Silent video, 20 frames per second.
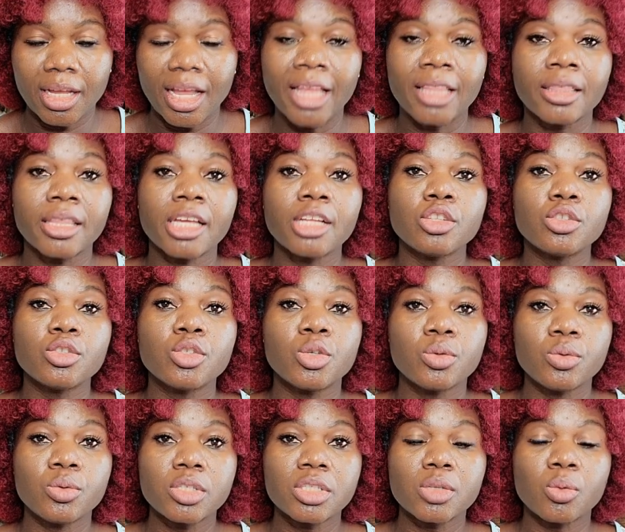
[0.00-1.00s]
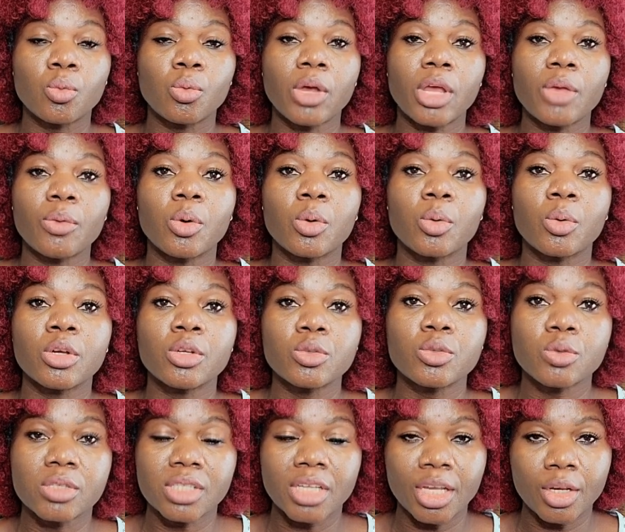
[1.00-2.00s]
and then choose where you're going
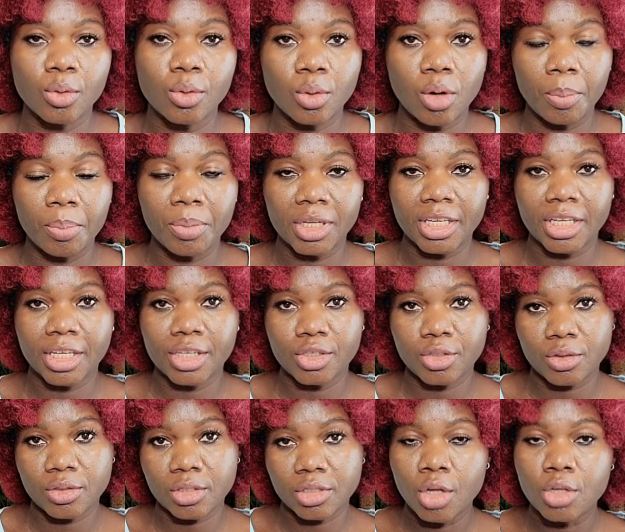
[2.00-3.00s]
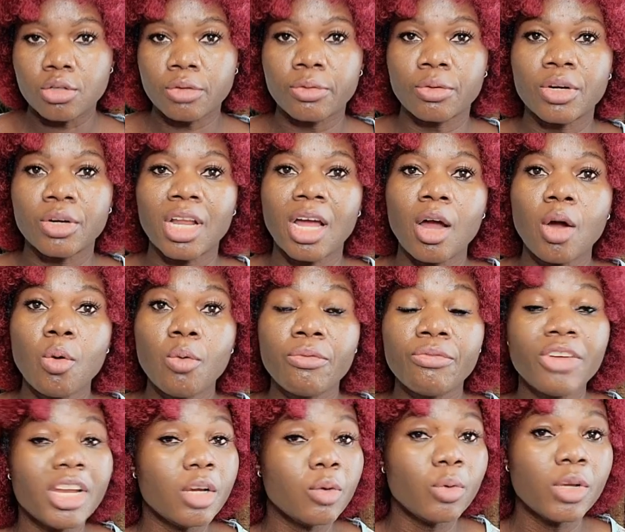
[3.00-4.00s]
to send your applications. So for now,
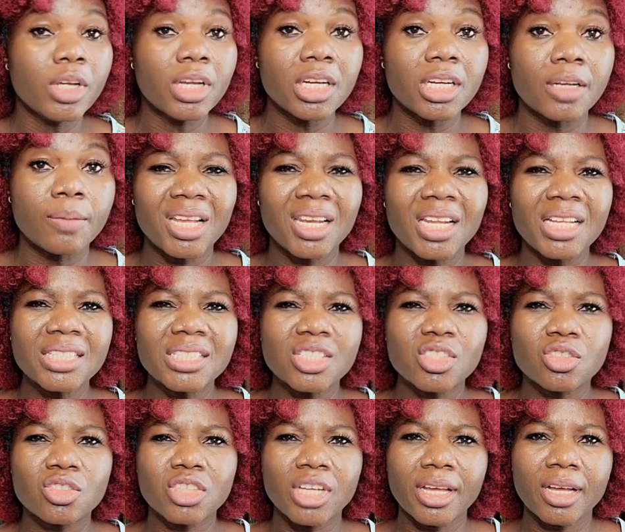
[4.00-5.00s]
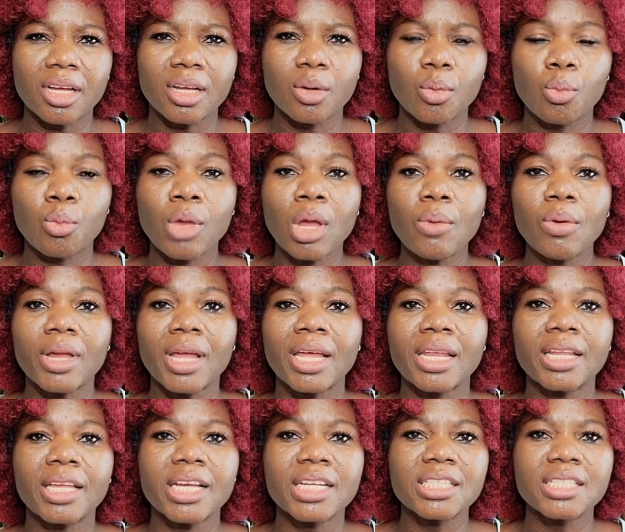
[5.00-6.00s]
very quickly, let's check where we can
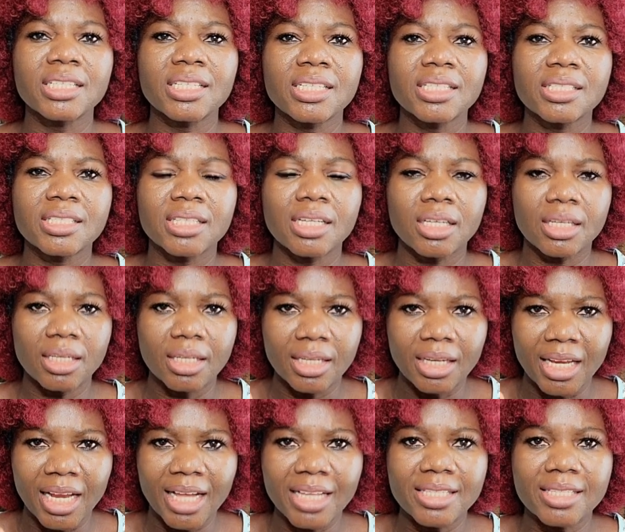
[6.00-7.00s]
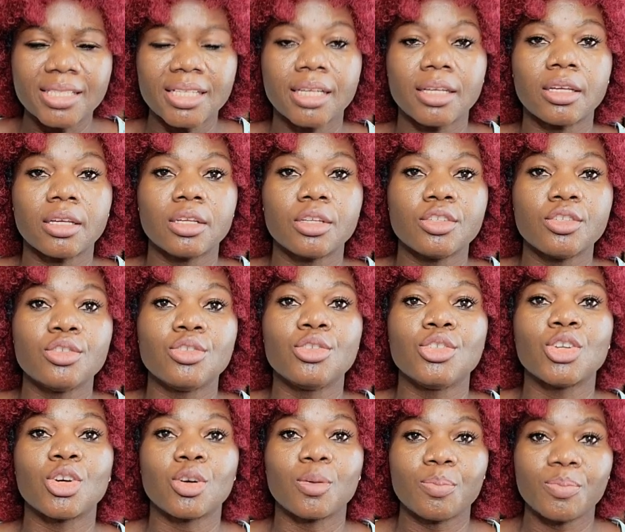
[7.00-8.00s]
get these nursing
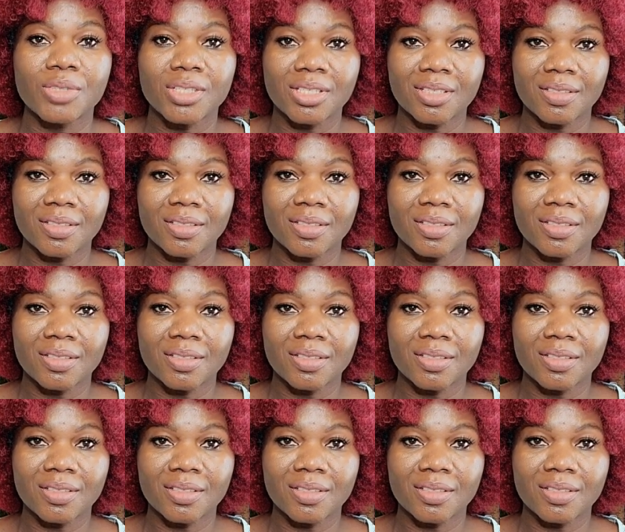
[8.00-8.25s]
jobs.